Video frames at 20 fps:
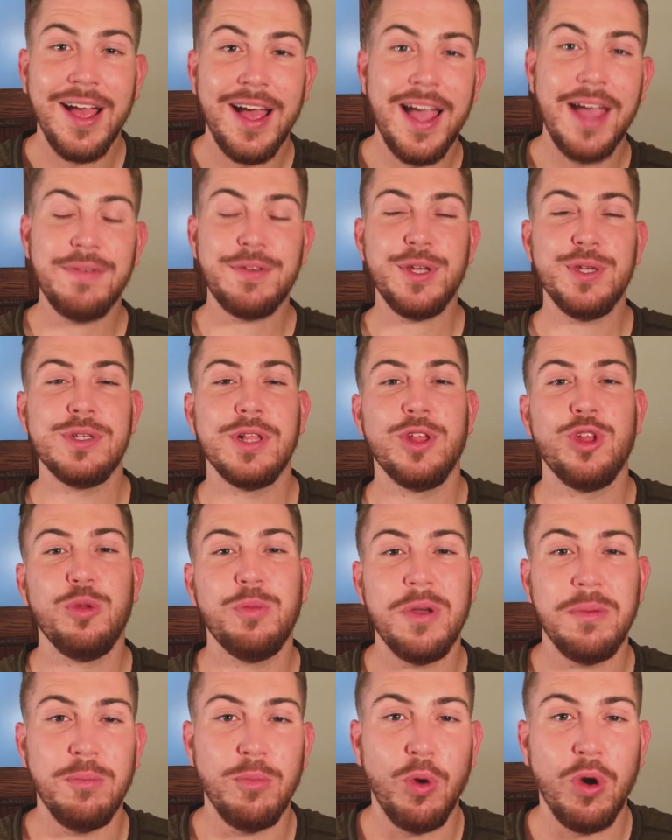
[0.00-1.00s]
I have to use a
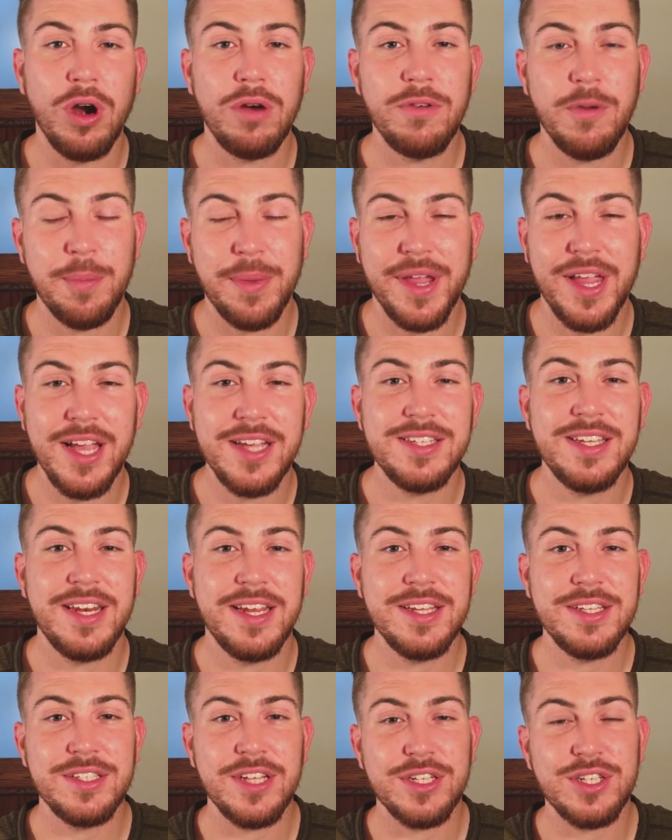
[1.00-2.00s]
little bit more of it because it
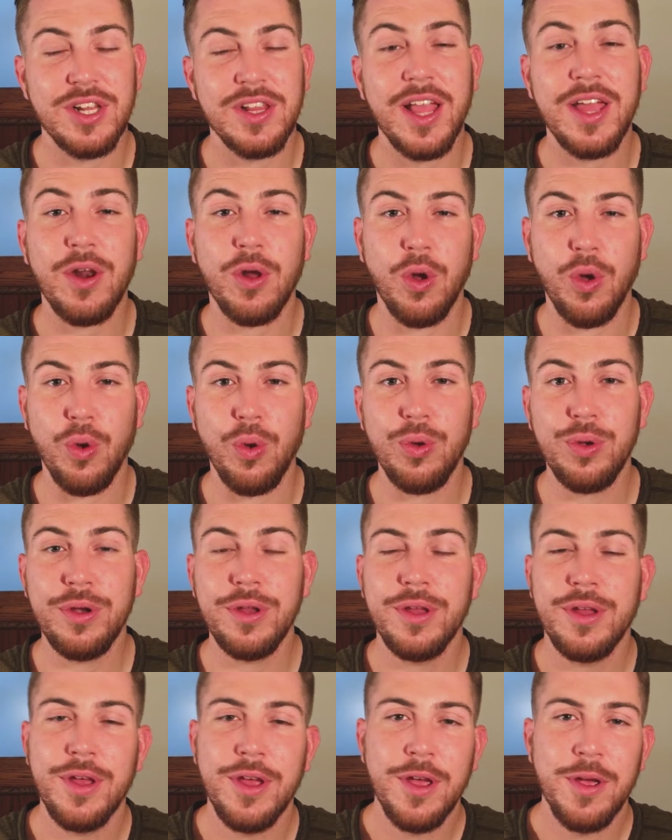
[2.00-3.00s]
is such a light
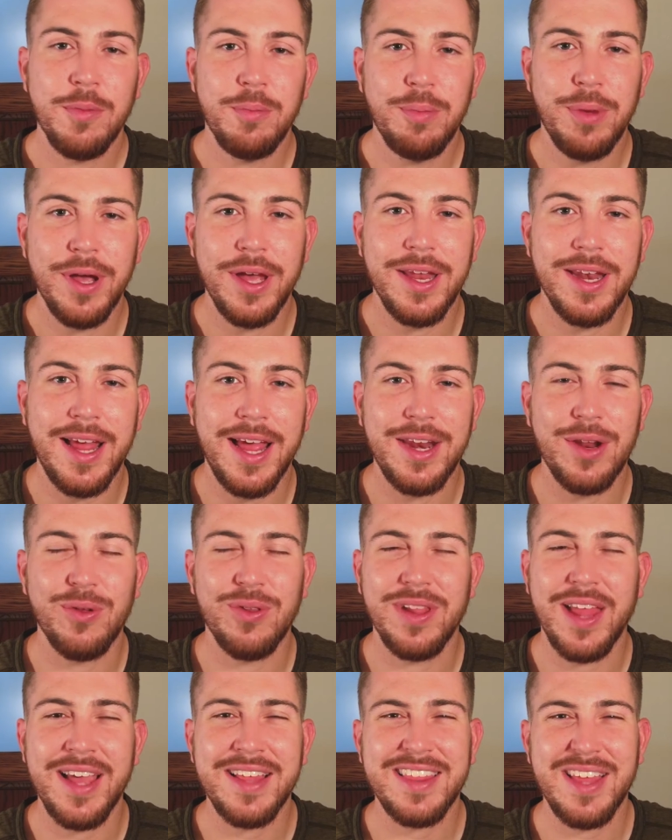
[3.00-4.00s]
hold, but I
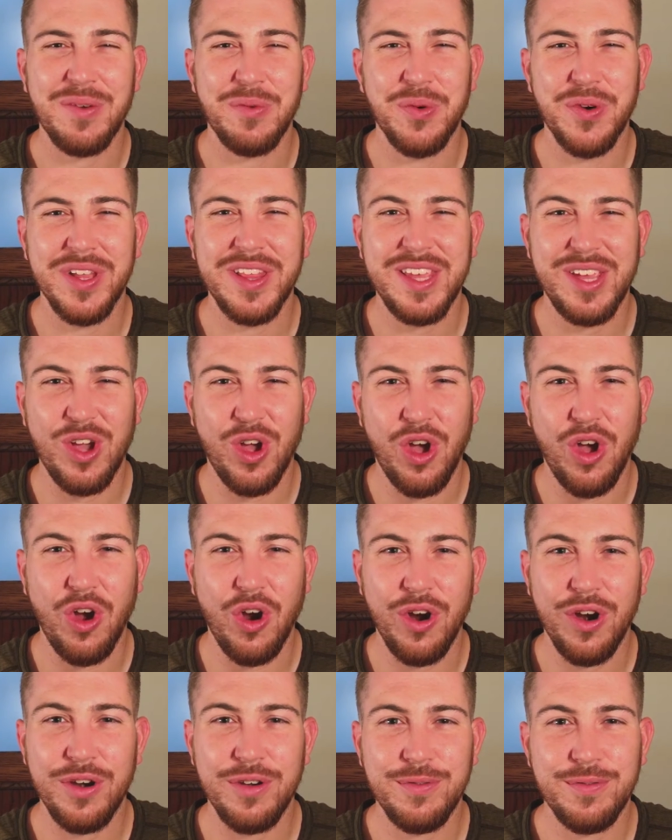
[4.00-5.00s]
don't like that really
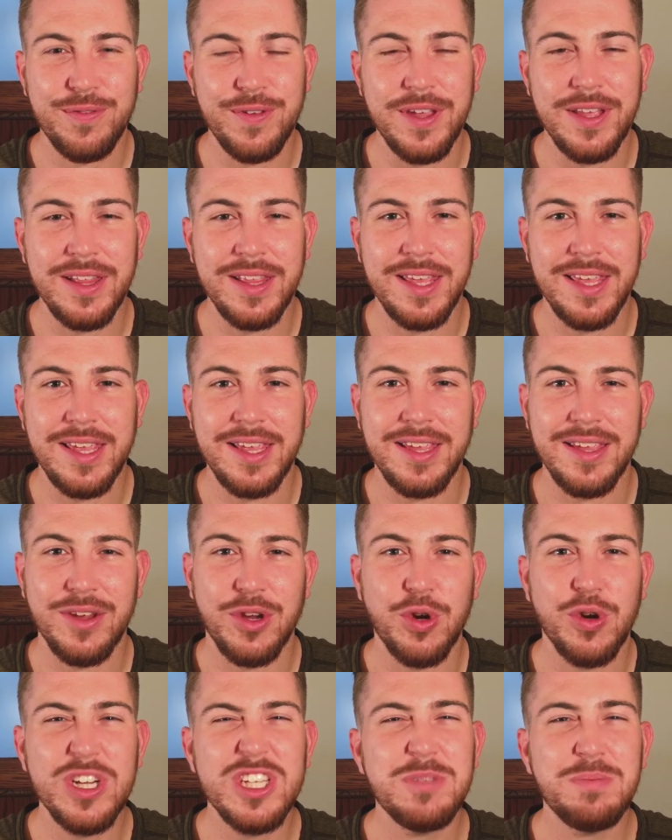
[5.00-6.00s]
hard
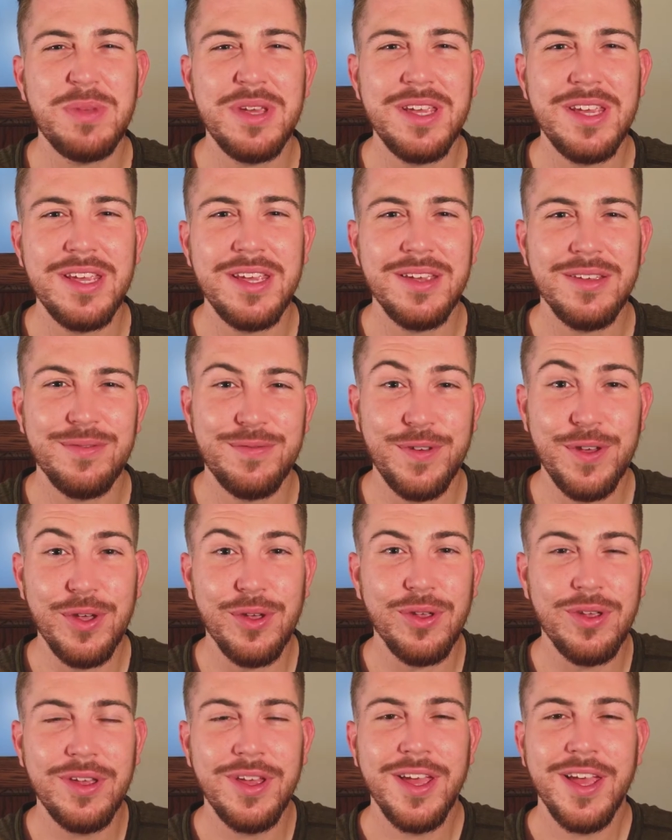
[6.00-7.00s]
feeling, crispy
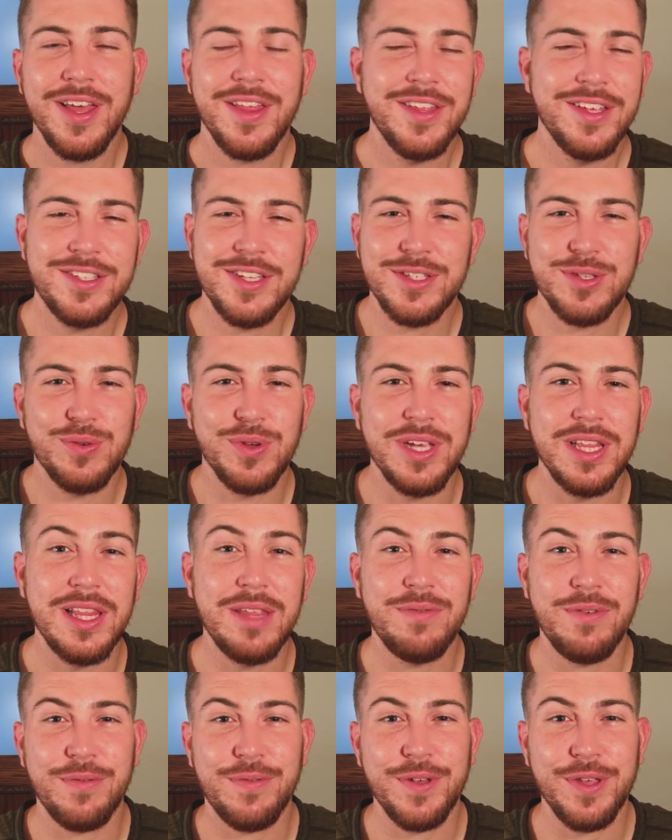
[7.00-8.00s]
feel. This doesn't really
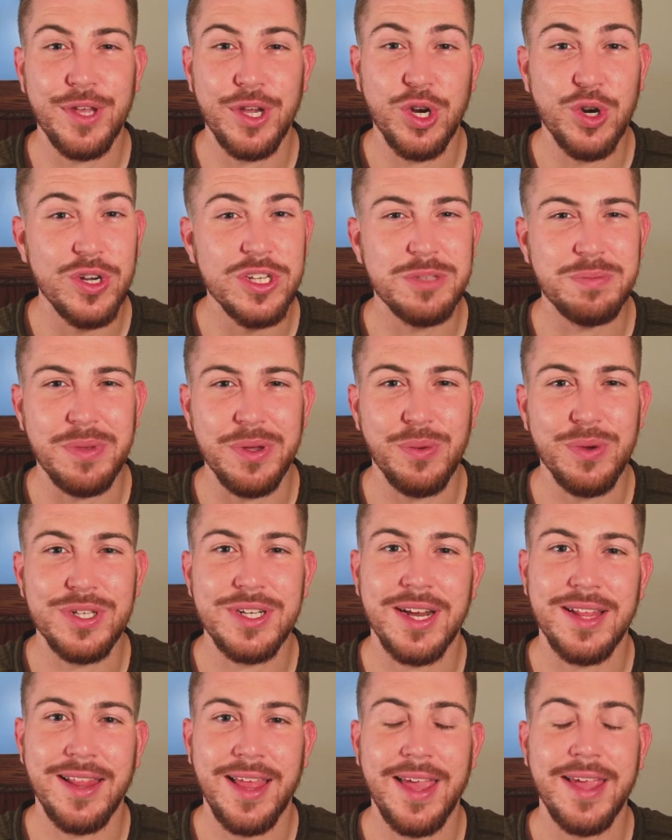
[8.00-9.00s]
leave it feeling crispy,
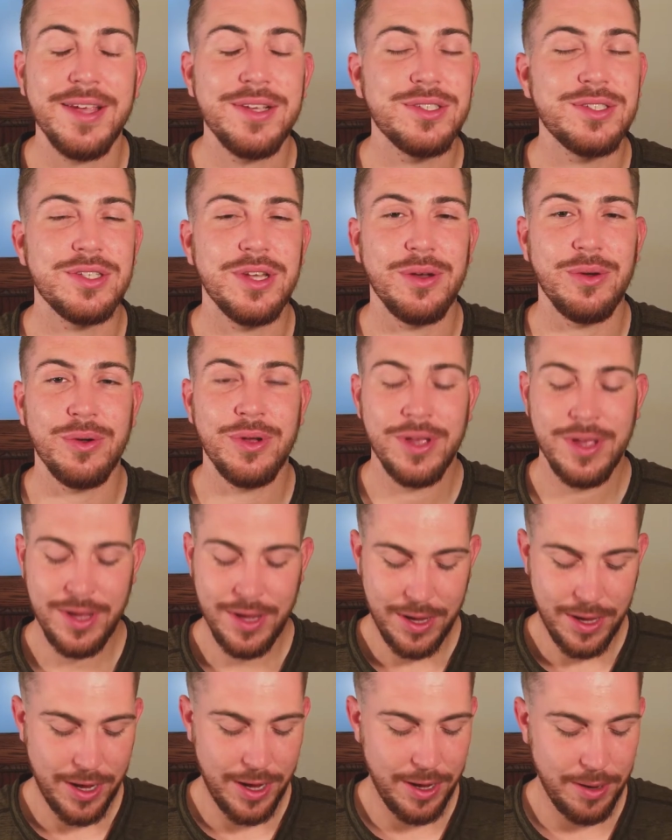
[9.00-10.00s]
which I like. So
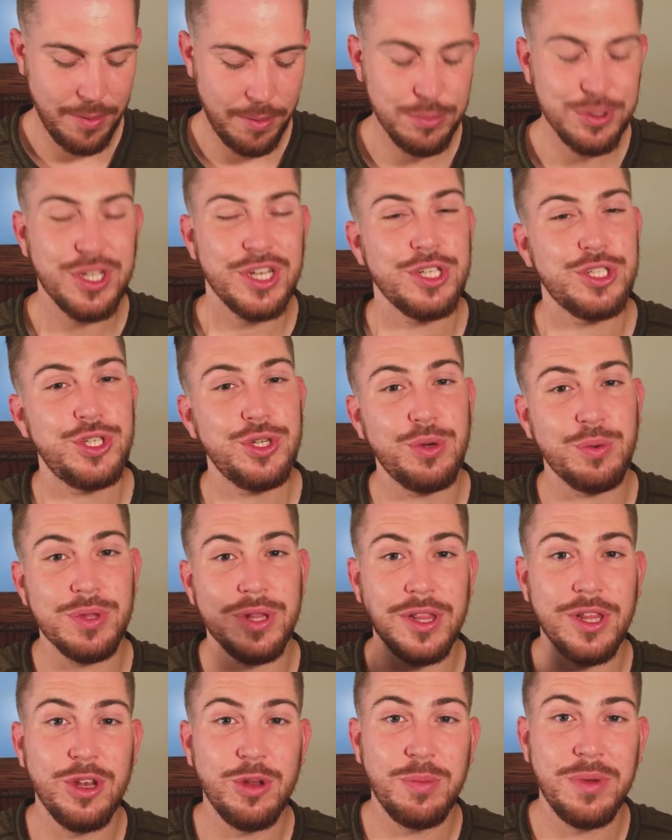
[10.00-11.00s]
I'm just gonna shoot with
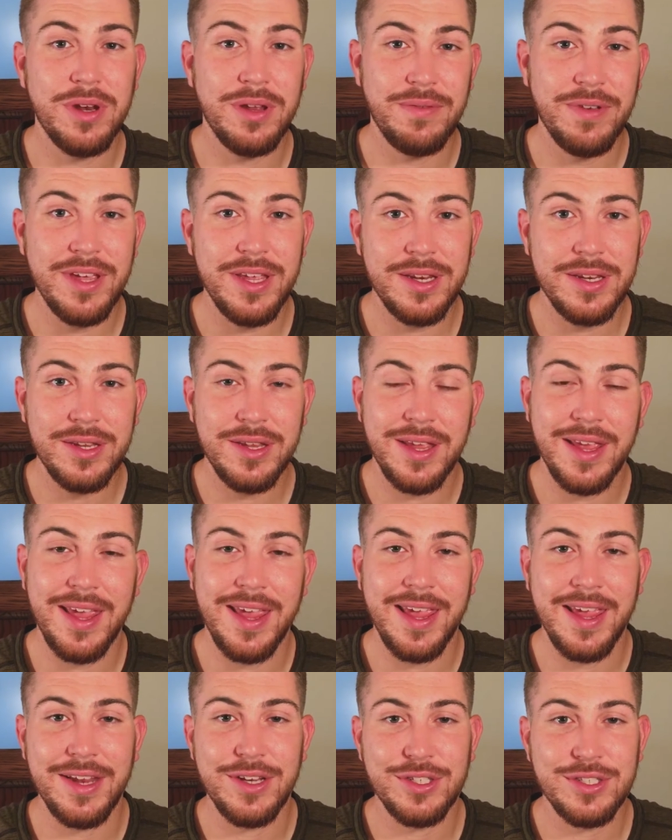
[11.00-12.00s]
a little bit of it
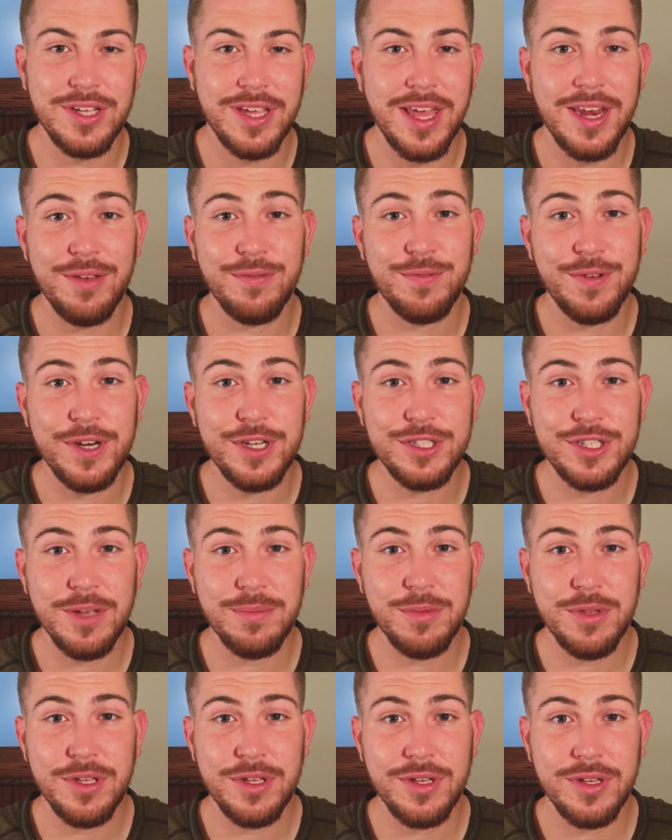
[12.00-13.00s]
and just to kind of finish
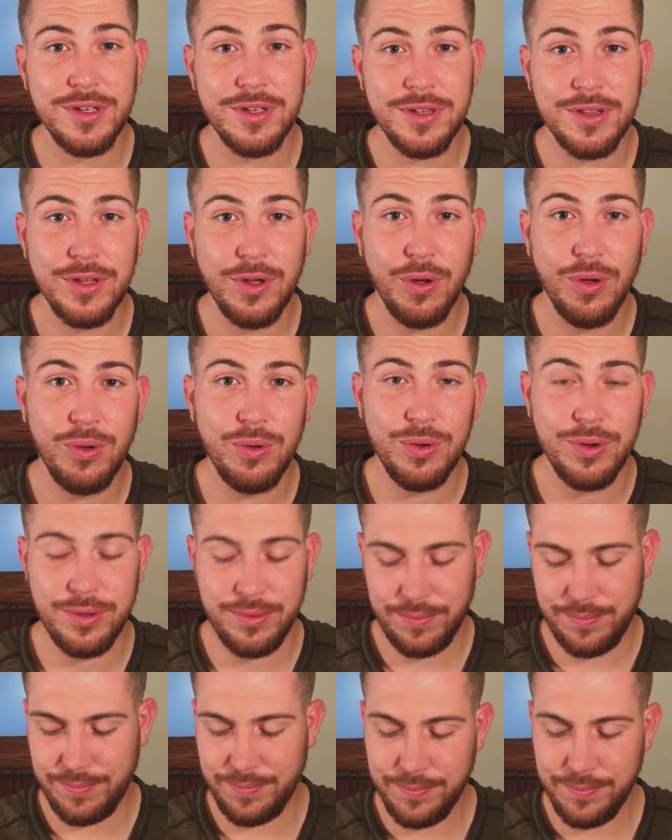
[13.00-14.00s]
up the hold.